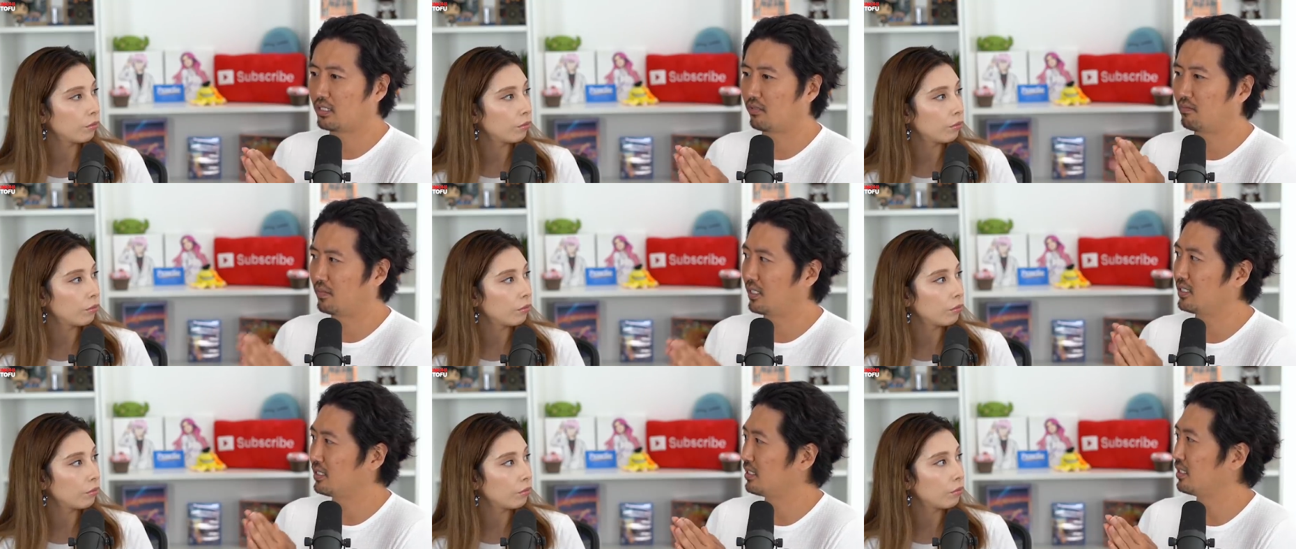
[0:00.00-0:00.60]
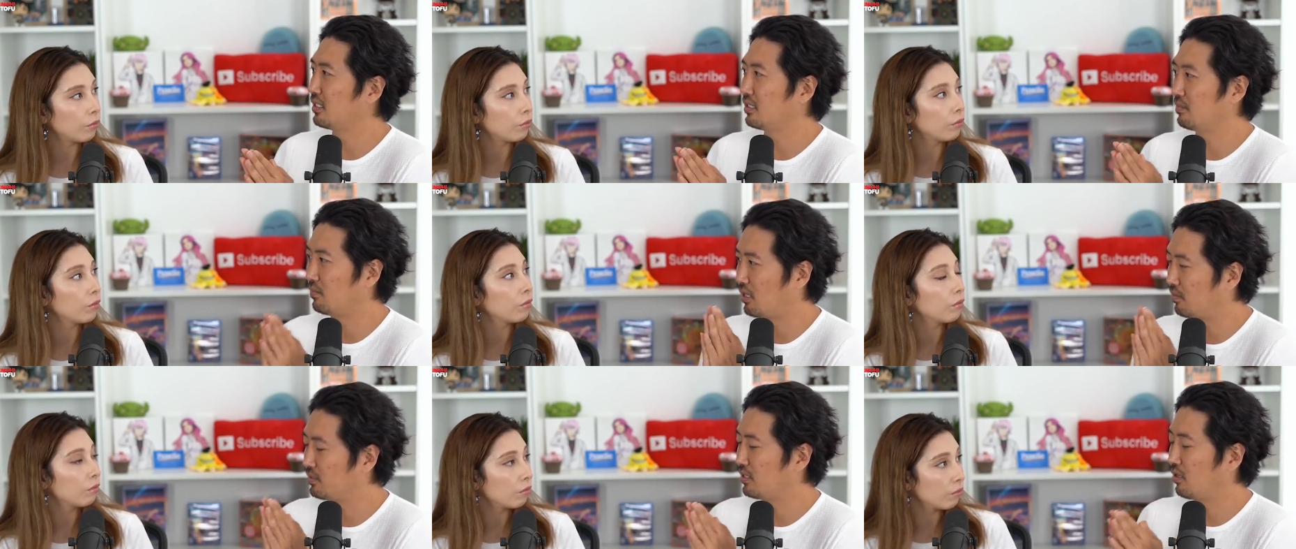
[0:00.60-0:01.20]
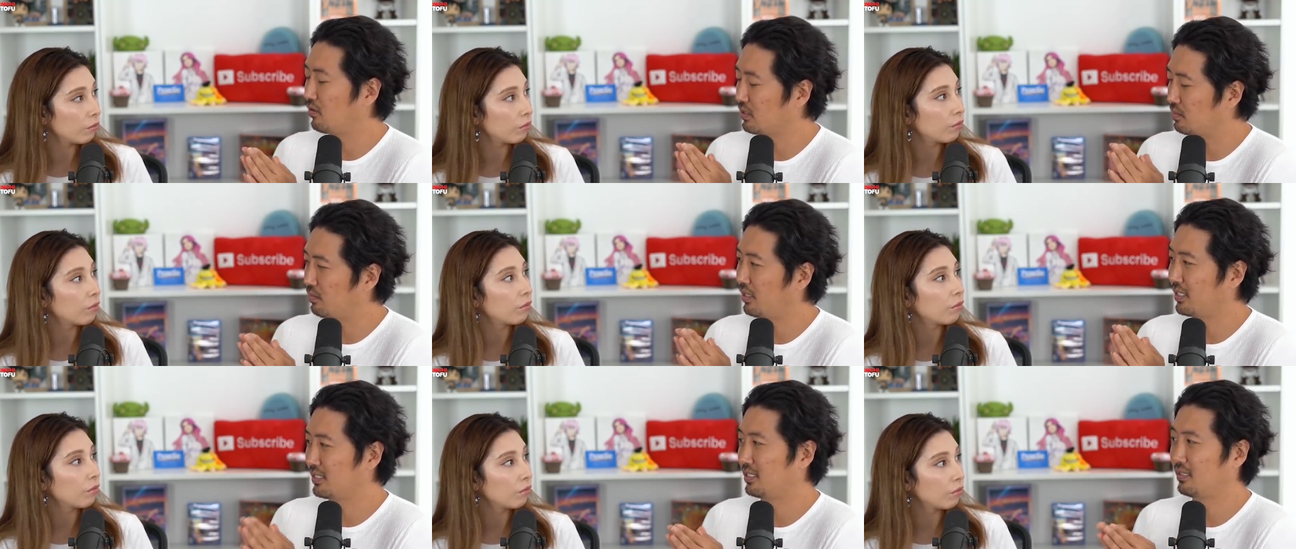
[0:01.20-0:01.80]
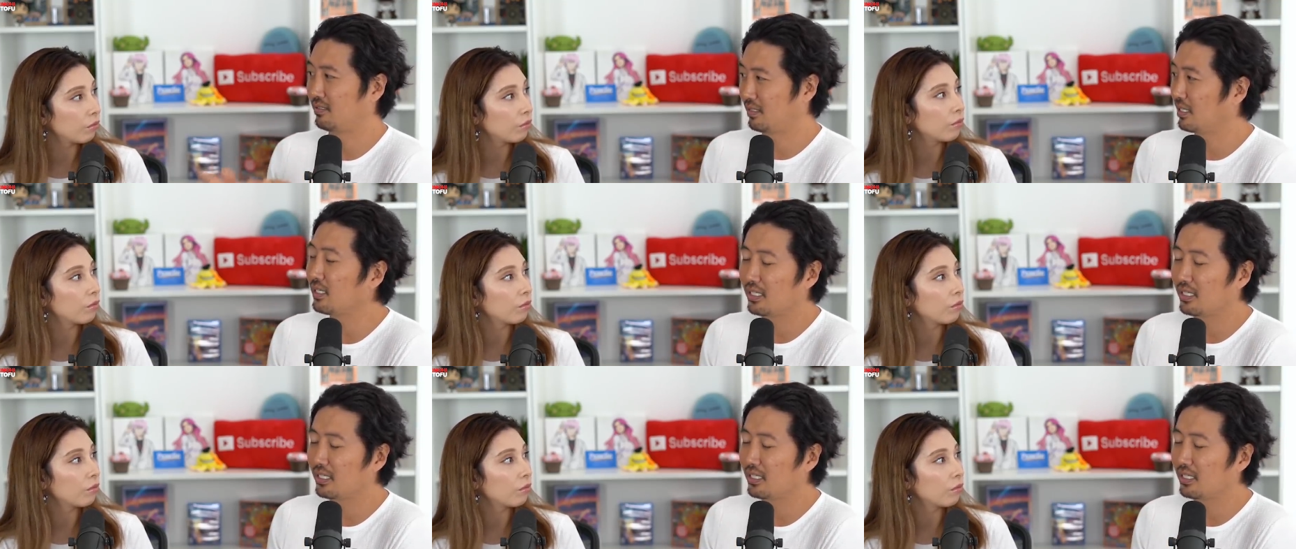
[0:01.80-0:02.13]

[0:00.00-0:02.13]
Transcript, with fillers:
Speaker 1: of mercy, the moms always praise him.